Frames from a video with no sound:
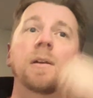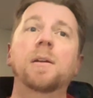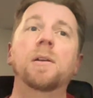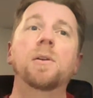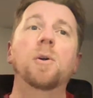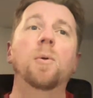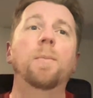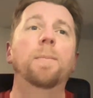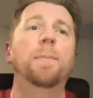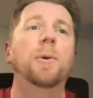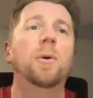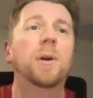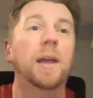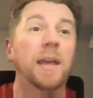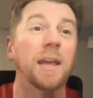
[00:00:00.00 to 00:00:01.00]
Nope.
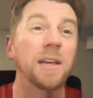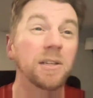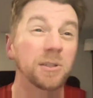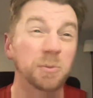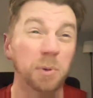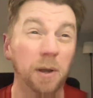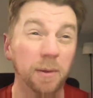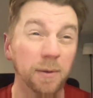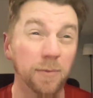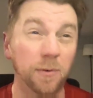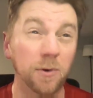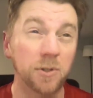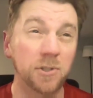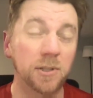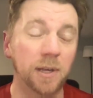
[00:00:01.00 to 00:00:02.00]
Okay, A is probably
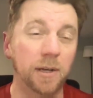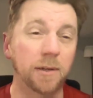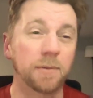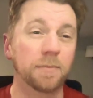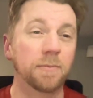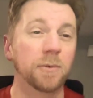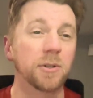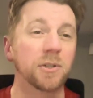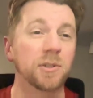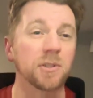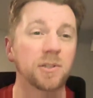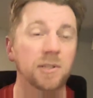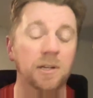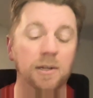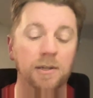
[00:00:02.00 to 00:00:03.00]
first then, which
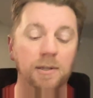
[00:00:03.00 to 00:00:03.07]
is